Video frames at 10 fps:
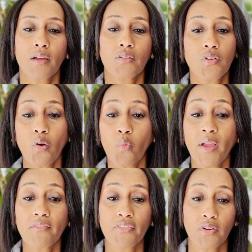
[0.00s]
Don't
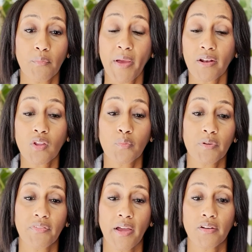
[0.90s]
wait for your medical
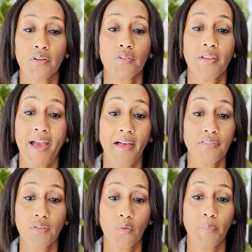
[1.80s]
provider to
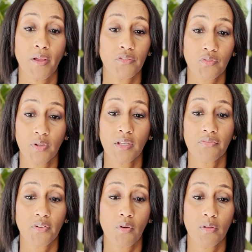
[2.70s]
ask you about screening
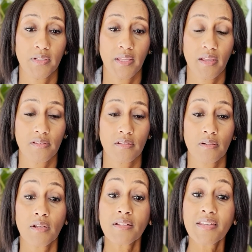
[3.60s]
for colon cancer.